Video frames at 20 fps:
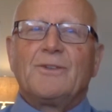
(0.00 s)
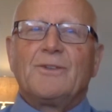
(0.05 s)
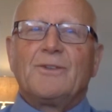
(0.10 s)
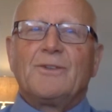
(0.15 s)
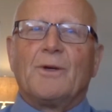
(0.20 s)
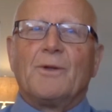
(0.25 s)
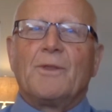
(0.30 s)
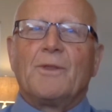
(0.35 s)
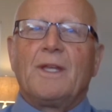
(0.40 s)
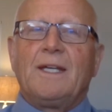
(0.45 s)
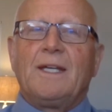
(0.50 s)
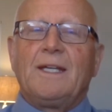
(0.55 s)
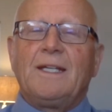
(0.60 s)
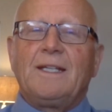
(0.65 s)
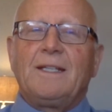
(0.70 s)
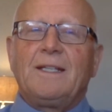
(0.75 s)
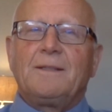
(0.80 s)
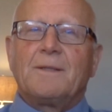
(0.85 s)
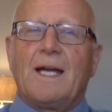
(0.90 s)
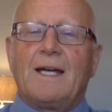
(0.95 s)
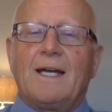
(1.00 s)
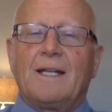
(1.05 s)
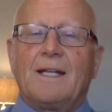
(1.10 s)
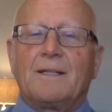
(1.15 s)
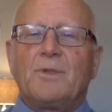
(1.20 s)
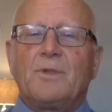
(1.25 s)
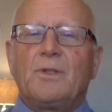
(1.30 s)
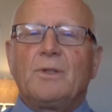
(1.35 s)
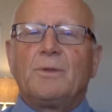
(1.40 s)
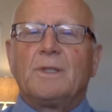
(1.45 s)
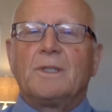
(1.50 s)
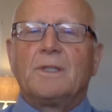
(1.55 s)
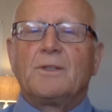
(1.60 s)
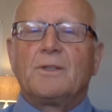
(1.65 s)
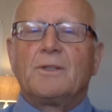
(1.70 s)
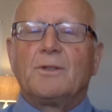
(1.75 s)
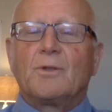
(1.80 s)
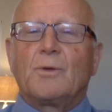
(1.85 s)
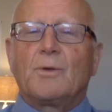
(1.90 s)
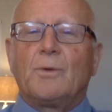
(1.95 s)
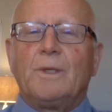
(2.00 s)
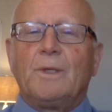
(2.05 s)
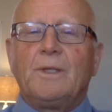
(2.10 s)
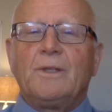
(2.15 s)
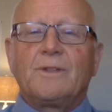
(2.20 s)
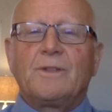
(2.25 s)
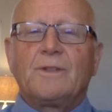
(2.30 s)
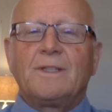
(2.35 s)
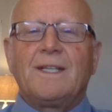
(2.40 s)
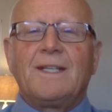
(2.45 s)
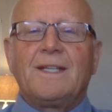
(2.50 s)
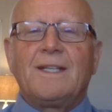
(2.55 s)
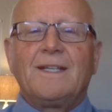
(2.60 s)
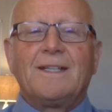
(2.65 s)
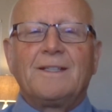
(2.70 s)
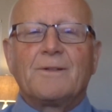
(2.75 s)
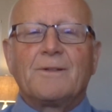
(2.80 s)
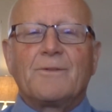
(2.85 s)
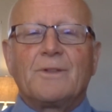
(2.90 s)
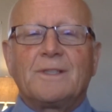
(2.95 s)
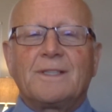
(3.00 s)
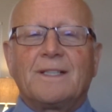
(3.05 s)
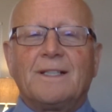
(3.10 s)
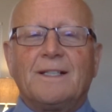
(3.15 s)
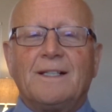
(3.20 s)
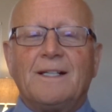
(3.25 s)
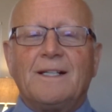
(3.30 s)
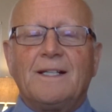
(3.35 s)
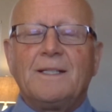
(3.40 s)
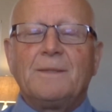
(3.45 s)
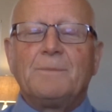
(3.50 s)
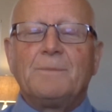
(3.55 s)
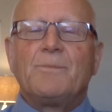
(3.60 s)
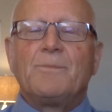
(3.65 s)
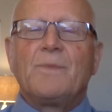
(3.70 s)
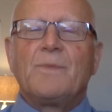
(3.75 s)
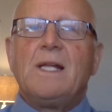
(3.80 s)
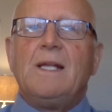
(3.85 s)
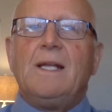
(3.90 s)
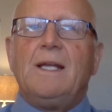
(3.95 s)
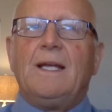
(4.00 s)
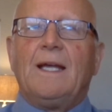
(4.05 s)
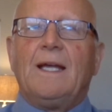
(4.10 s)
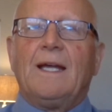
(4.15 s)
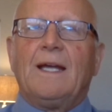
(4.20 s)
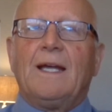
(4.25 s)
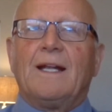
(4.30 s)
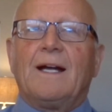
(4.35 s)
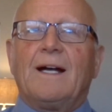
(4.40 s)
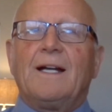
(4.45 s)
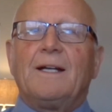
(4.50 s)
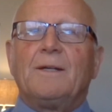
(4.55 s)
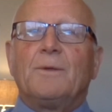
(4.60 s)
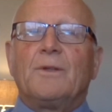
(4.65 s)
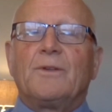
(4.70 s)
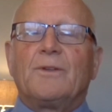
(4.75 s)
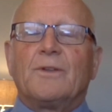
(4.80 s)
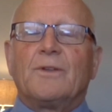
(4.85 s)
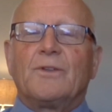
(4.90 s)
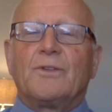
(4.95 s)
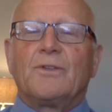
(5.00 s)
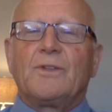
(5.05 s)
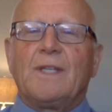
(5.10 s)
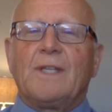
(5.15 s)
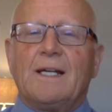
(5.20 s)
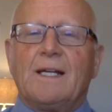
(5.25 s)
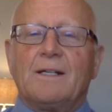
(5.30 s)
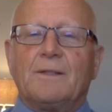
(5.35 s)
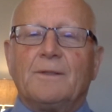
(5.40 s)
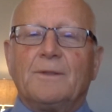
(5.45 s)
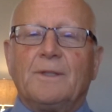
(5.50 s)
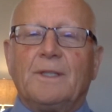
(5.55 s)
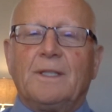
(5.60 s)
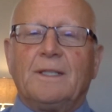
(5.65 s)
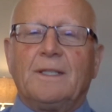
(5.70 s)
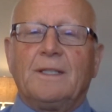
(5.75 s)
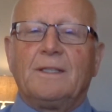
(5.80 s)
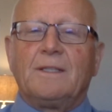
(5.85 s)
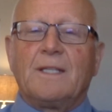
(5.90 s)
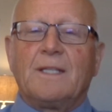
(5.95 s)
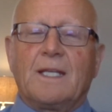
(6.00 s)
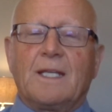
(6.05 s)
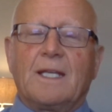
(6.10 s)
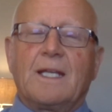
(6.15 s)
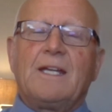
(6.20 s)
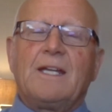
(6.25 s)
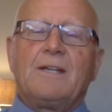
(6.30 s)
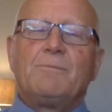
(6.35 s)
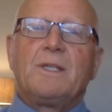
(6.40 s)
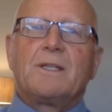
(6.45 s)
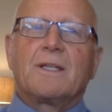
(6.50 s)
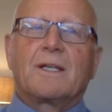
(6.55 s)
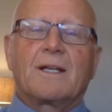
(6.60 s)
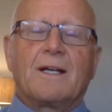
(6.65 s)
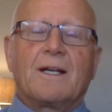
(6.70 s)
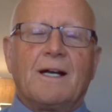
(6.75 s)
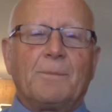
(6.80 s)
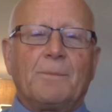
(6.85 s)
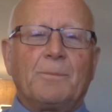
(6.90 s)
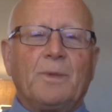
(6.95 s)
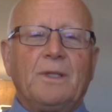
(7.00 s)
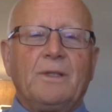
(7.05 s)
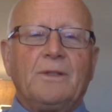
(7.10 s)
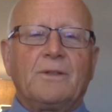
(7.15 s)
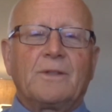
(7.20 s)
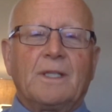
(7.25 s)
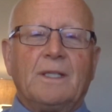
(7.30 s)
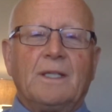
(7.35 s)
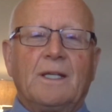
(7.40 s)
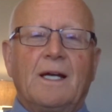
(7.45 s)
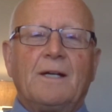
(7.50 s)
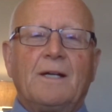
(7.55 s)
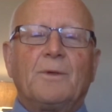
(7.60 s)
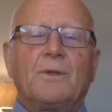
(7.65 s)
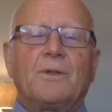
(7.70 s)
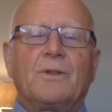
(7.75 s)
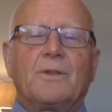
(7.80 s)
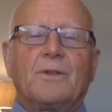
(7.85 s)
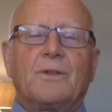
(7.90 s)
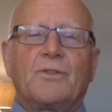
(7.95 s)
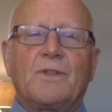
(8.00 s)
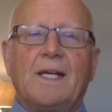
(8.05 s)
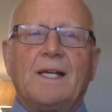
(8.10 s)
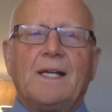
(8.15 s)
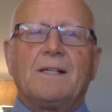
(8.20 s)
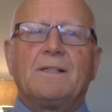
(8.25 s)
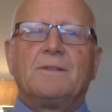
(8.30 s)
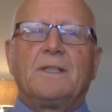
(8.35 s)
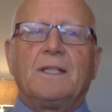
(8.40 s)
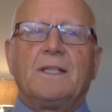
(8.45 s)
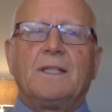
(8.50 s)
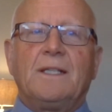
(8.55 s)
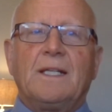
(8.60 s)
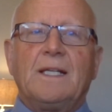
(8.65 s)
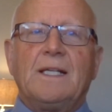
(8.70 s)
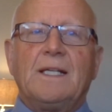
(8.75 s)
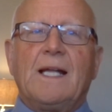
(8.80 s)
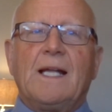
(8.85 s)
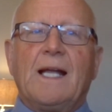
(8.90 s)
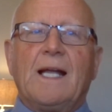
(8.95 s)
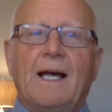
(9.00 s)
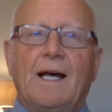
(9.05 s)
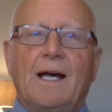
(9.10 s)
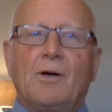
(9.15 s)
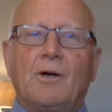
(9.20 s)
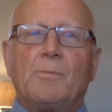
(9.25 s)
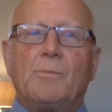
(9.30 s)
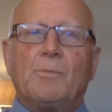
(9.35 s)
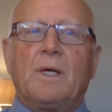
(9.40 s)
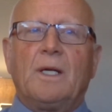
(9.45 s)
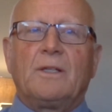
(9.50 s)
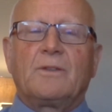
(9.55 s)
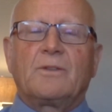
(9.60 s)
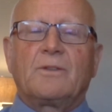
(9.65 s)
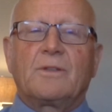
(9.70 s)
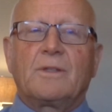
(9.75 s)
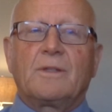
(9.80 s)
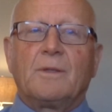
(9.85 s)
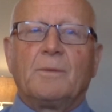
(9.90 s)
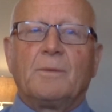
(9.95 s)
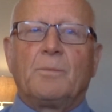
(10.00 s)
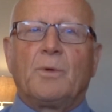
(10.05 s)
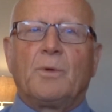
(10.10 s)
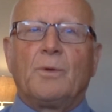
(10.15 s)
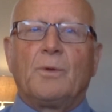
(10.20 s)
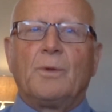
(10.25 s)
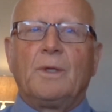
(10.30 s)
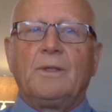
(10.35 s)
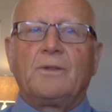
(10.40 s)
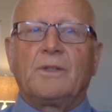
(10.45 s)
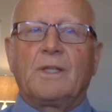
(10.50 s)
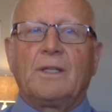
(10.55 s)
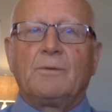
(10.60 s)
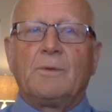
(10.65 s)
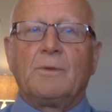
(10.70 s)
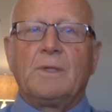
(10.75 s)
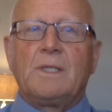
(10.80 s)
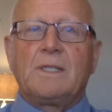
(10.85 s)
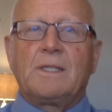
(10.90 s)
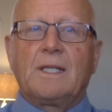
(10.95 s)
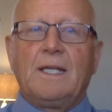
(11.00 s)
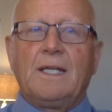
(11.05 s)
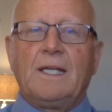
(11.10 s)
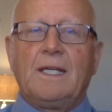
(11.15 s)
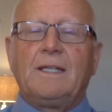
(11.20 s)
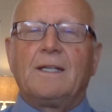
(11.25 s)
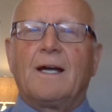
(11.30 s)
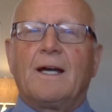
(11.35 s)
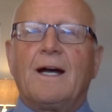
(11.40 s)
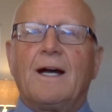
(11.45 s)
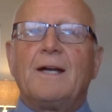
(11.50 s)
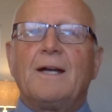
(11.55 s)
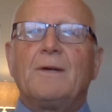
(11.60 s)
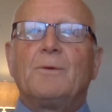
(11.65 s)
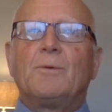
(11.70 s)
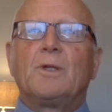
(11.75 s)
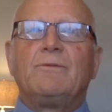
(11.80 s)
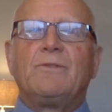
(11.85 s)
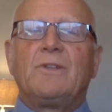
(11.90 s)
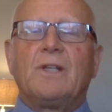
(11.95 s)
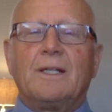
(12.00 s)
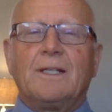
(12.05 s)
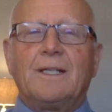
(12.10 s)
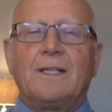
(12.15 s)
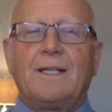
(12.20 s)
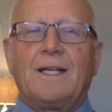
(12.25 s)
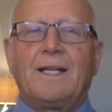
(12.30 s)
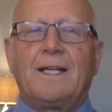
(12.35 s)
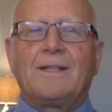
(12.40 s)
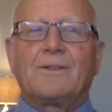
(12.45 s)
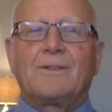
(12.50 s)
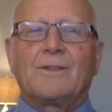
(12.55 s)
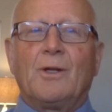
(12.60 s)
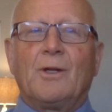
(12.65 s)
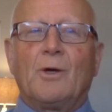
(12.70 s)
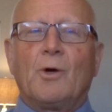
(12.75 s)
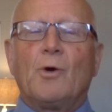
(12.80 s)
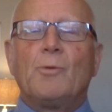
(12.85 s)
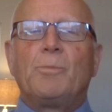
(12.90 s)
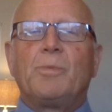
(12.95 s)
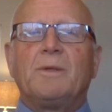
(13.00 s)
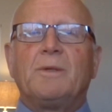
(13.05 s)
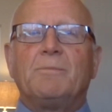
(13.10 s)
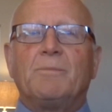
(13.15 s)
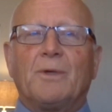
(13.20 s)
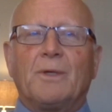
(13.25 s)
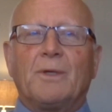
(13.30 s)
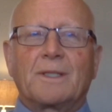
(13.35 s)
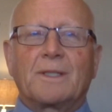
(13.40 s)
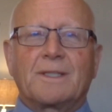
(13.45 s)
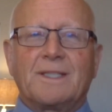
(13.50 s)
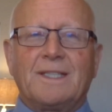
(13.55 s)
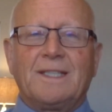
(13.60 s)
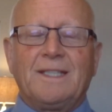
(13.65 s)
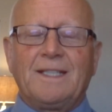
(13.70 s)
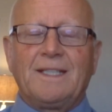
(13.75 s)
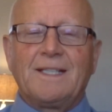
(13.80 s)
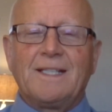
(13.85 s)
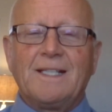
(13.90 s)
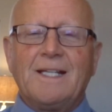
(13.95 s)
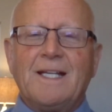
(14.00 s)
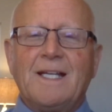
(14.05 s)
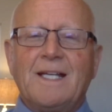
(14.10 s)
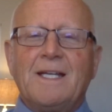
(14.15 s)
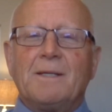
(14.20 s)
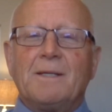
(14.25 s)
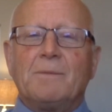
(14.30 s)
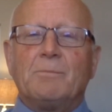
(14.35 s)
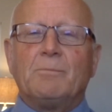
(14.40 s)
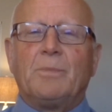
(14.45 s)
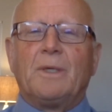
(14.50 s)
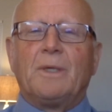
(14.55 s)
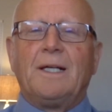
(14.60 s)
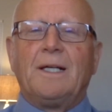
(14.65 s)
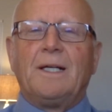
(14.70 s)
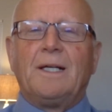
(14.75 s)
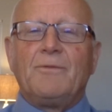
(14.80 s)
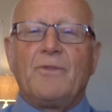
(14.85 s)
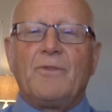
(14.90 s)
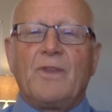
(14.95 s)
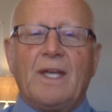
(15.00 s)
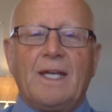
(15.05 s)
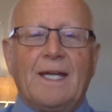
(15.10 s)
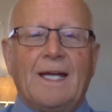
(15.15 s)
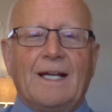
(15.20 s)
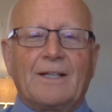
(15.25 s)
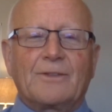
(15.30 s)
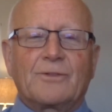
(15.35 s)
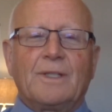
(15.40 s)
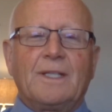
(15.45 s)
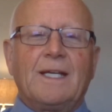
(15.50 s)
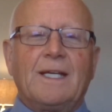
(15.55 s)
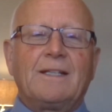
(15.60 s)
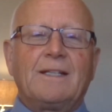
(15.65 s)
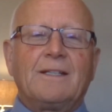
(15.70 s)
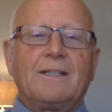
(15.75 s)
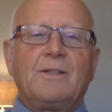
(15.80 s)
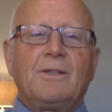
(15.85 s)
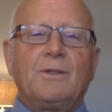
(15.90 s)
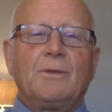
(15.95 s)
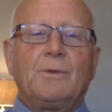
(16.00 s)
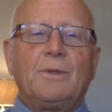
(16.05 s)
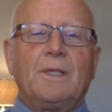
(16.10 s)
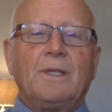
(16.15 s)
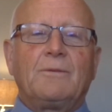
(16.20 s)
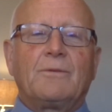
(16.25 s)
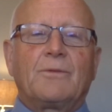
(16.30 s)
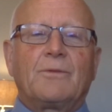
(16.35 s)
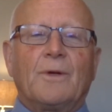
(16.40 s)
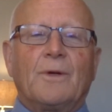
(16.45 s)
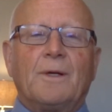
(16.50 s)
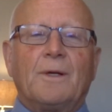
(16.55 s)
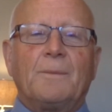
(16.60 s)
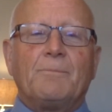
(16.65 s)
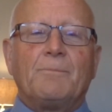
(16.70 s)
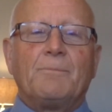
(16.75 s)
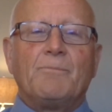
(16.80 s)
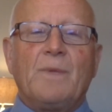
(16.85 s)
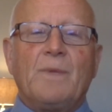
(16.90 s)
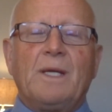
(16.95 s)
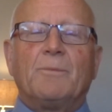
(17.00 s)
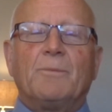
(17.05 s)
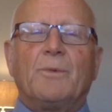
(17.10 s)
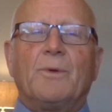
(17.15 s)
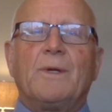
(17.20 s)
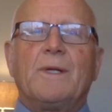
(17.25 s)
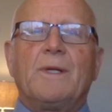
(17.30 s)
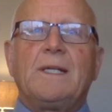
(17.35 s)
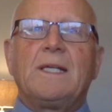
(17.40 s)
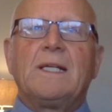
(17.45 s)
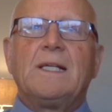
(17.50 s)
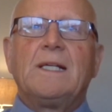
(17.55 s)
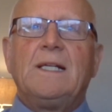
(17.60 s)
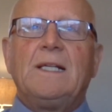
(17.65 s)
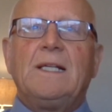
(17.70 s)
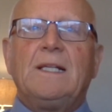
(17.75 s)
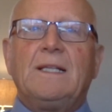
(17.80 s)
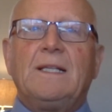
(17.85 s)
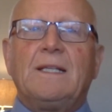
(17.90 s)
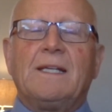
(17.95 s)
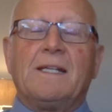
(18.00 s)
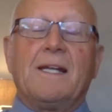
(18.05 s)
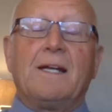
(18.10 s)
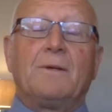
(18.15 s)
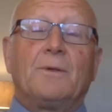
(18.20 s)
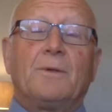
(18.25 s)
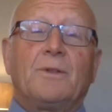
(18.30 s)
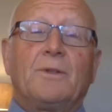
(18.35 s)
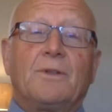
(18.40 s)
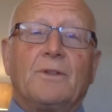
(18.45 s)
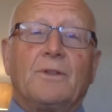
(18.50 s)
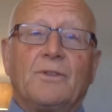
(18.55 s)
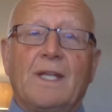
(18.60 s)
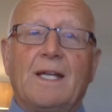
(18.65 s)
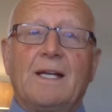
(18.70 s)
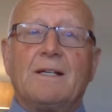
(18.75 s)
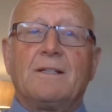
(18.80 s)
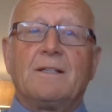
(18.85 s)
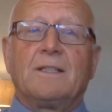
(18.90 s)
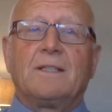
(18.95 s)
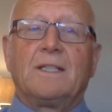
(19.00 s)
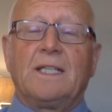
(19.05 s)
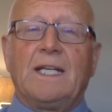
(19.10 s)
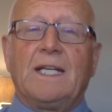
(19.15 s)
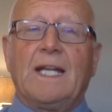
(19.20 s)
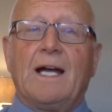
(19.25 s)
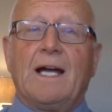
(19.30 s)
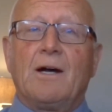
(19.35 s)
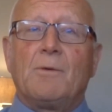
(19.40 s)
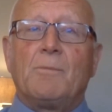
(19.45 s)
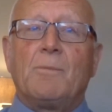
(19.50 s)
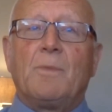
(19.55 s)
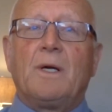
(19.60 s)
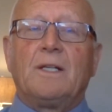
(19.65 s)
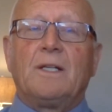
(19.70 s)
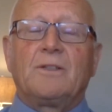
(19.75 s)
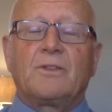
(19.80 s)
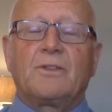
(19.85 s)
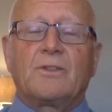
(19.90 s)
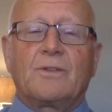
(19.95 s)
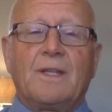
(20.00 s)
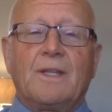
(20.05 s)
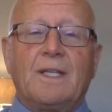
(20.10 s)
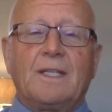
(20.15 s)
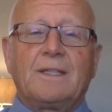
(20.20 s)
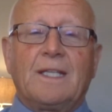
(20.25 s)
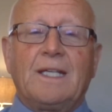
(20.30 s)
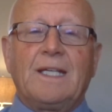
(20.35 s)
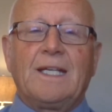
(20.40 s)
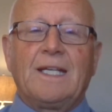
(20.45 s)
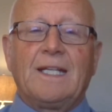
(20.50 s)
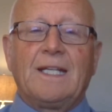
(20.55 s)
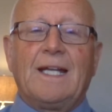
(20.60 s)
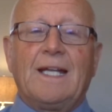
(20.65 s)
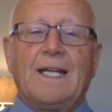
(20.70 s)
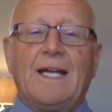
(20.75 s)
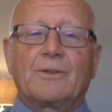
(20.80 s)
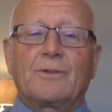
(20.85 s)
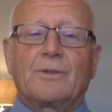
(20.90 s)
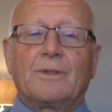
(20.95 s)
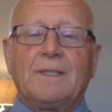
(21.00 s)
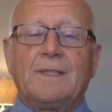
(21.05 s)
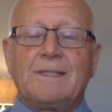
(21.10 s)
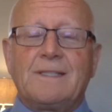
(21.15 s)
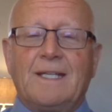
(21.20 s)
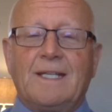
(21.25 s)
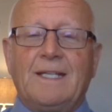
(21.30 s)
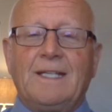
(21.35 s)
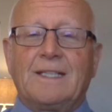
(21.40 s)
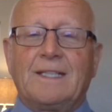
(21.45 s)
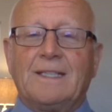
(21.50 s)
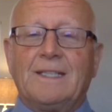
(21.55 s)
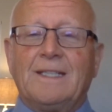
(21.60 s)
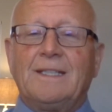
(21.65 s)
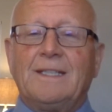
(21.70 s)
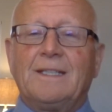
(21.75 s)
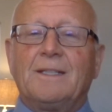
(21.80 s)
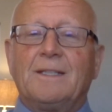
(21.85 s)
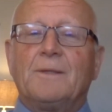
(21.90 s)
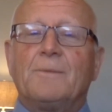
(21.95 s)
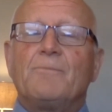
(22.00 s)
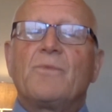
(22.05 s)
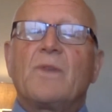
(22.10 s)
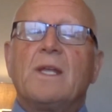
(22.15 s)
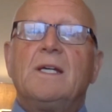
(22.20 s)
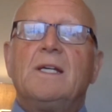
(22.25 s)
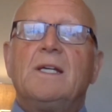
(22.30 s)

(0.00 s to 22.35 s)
So they had them do a little quiz at the end of the time. And I was astounded. They gave me the copies, and I was astounded how much the boys had retained. I would have done it as an open book thing, but they actually had to do it from memory. And I was astounded at how much that they had actually taken in.